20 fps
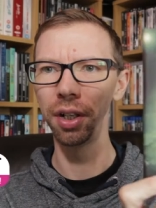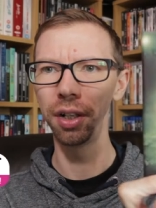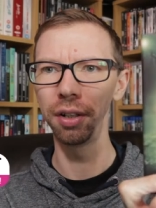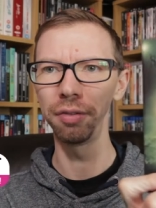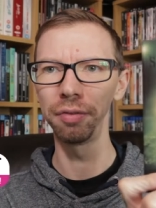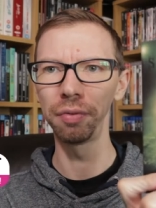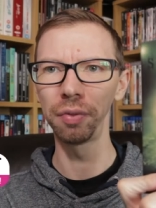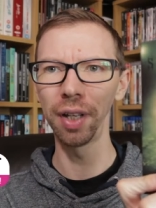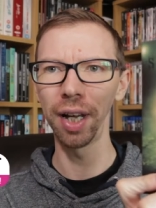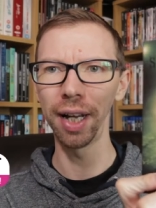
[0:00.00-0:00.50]

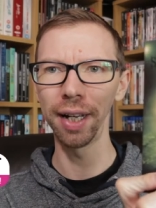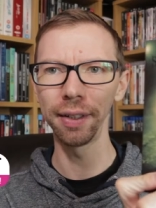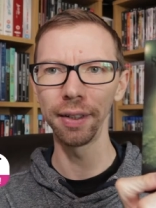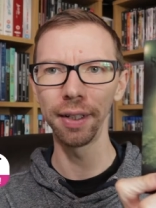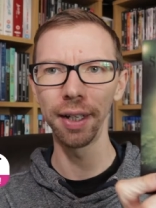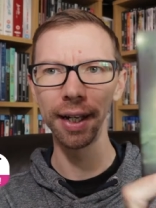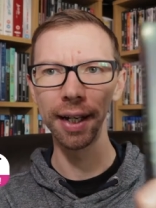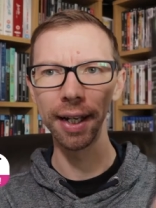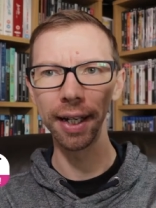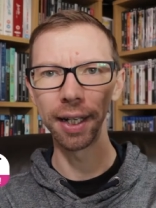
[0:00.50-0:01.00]
of
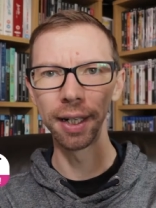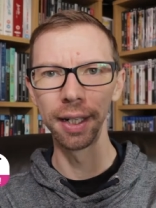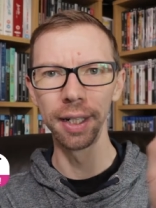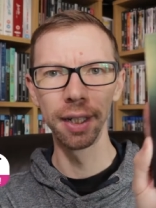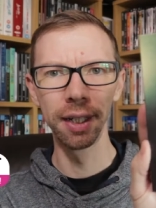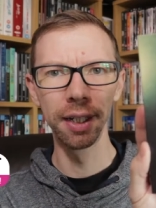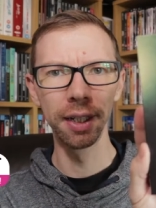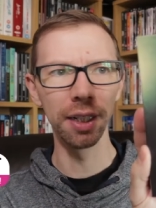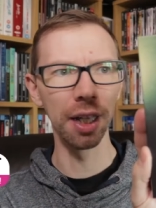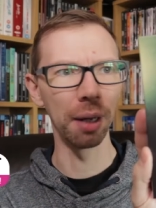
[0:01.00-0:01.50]
that...
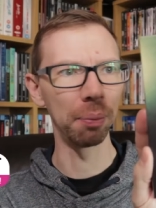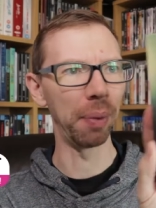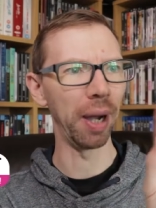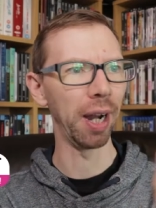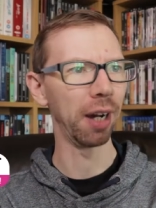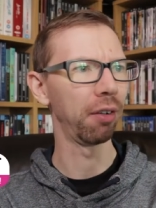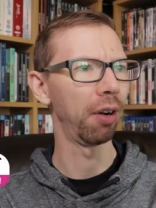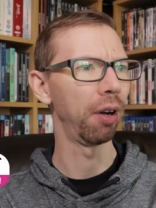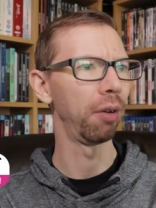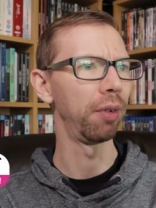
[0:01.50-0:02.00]
That
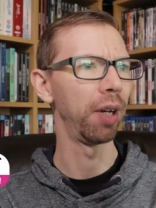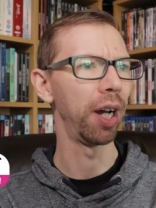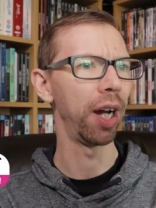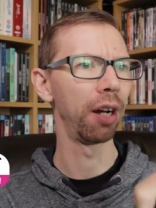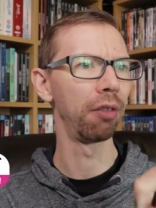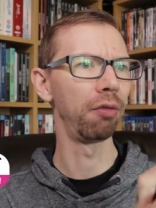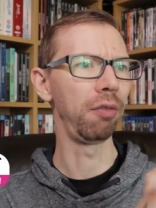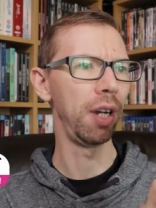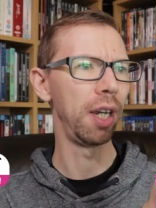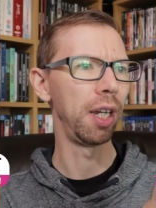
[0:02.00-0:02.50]
background
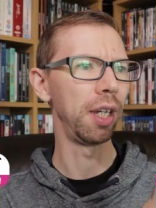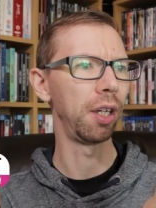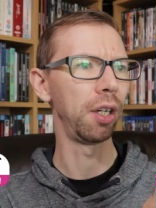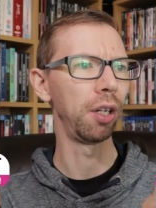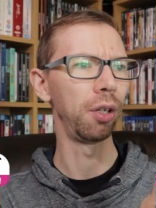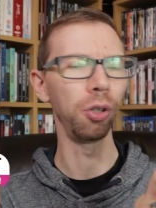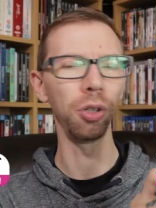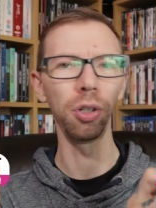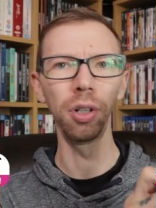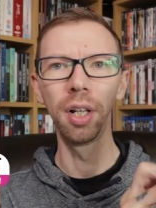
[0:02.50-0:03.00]
there, really
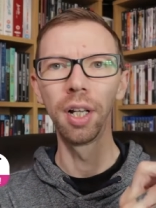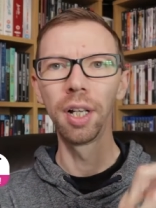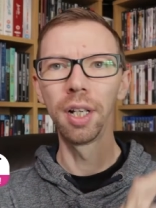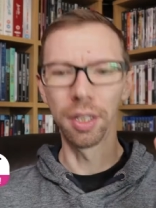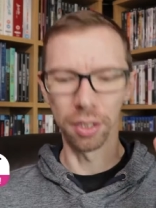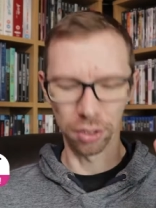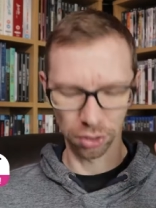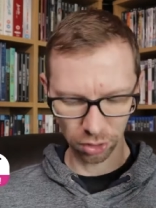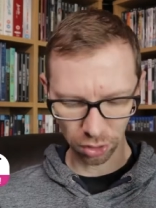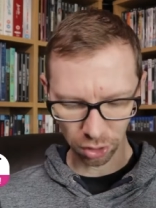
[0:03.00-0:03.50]
cool.
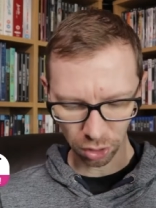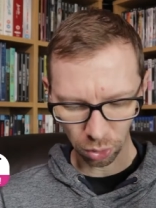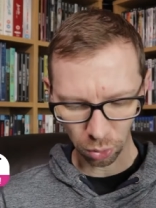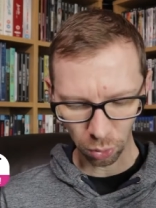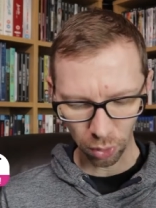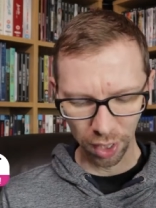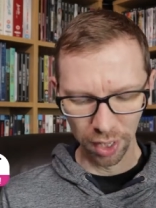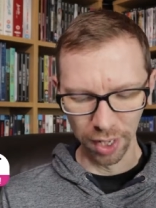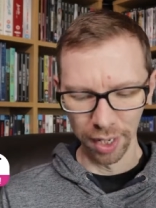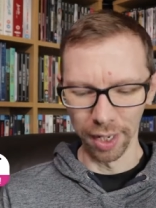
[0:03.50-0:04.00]

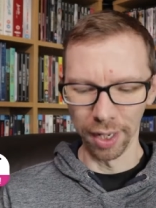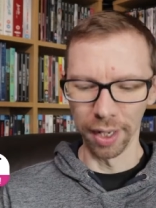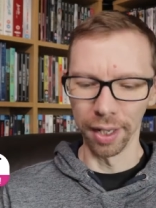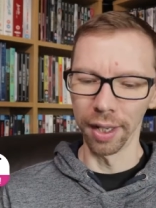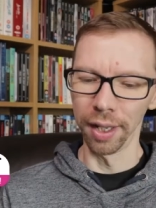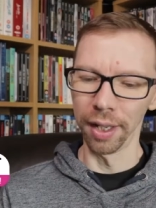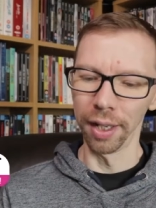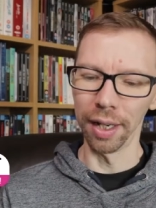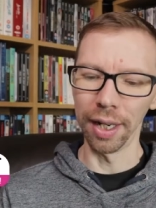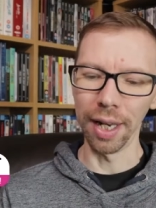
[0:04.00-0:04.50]
So
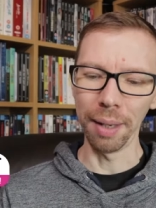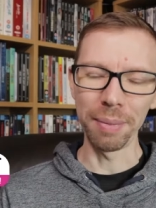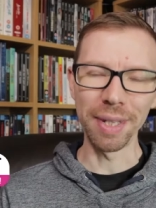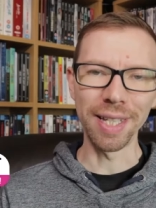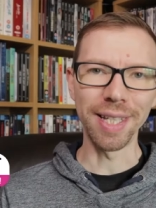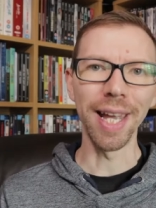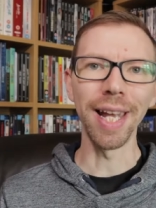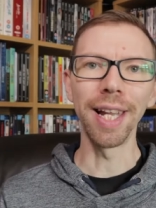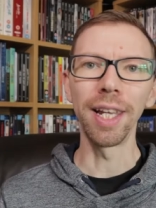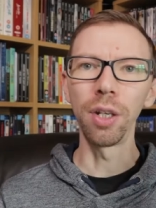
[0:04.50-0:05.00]
let me
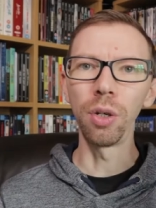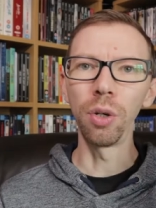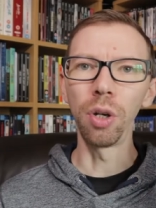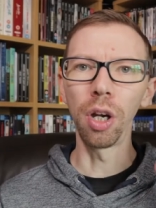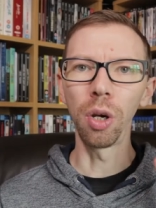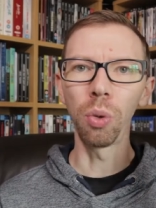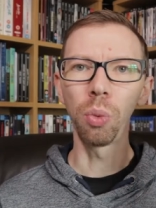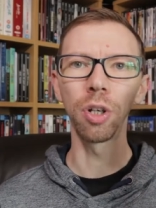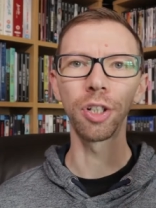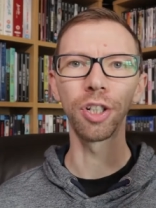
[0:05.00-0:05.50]
tell you
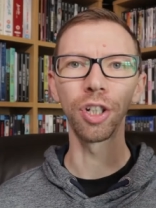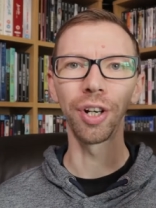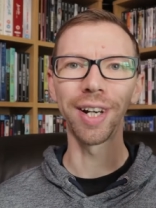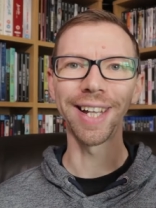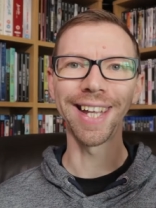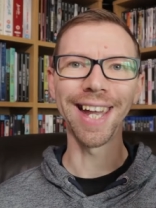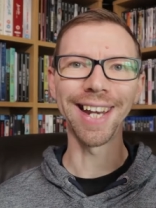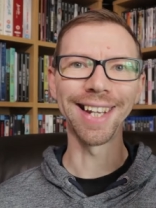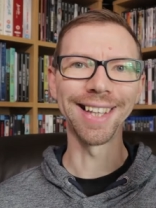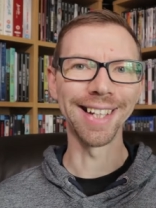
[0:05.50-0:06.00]
what you're going to
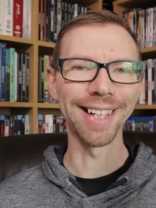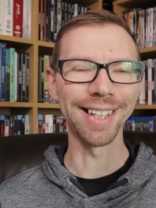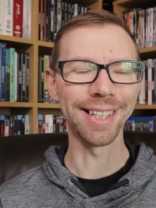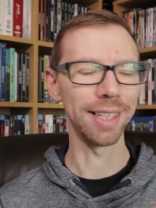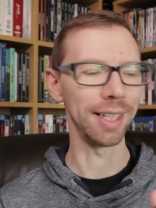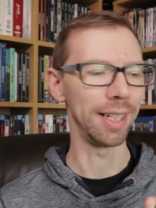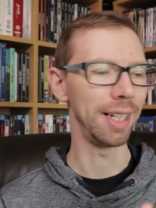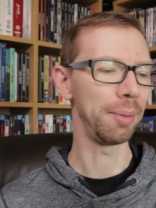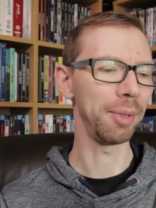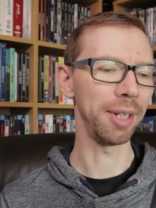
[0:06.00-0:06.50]
get in
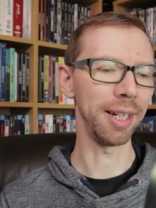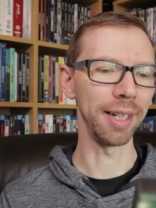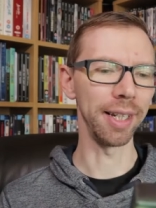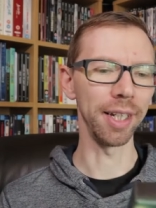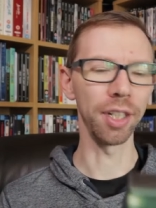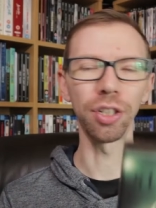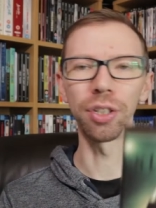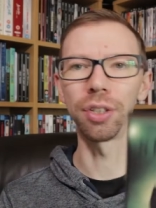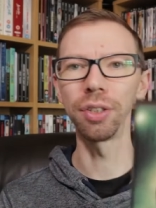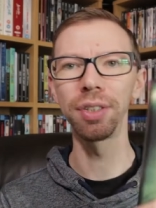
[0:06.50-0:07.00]
this limited
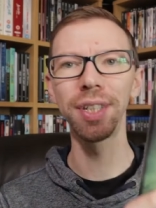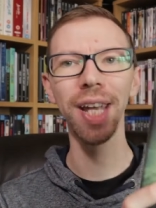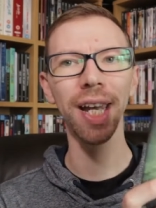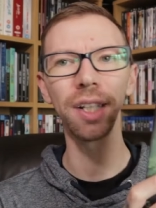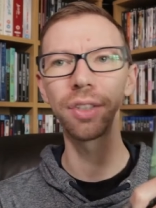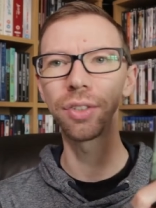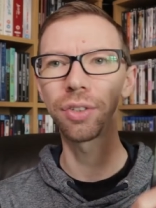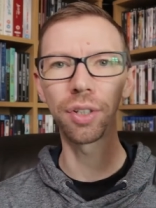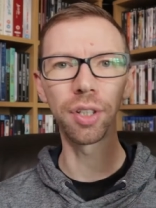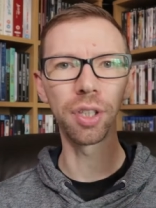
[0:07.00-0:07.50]
edition.
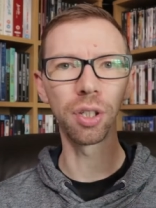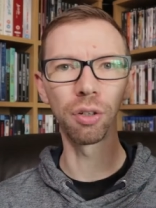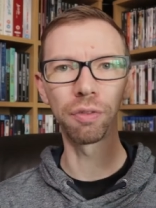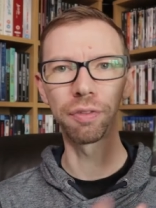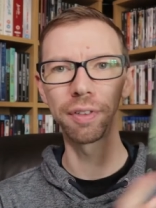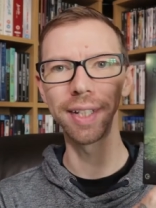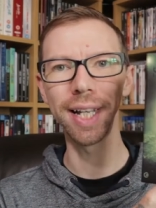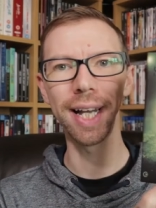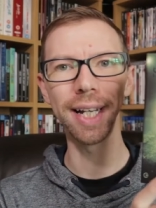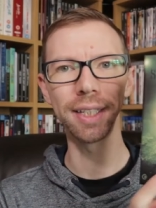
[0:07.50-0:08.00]
Second Sight do a
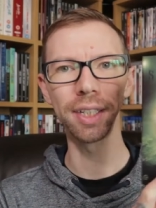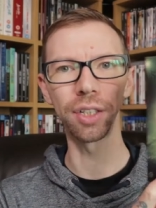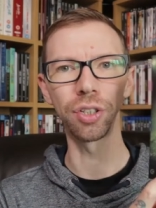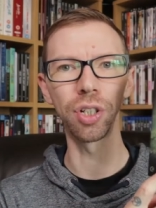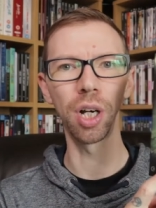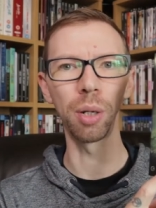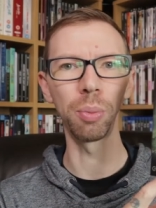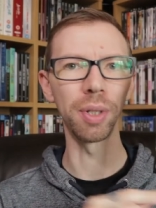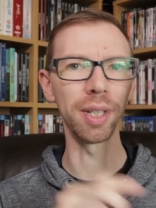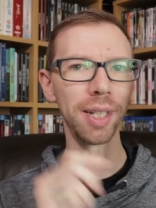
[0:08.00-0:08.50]
fantastic
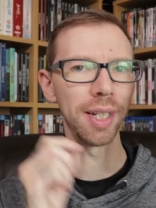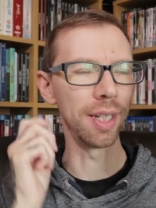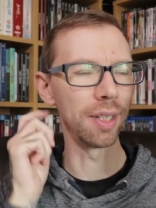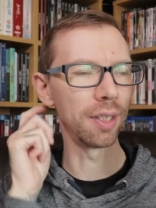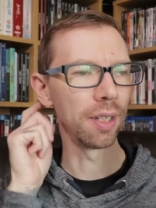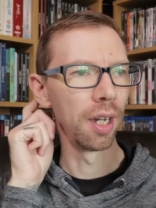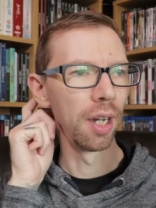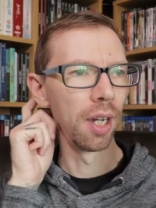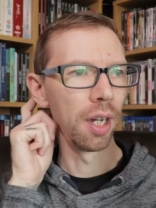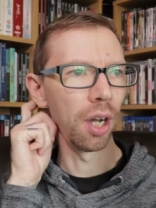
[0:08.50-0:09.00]
job with these.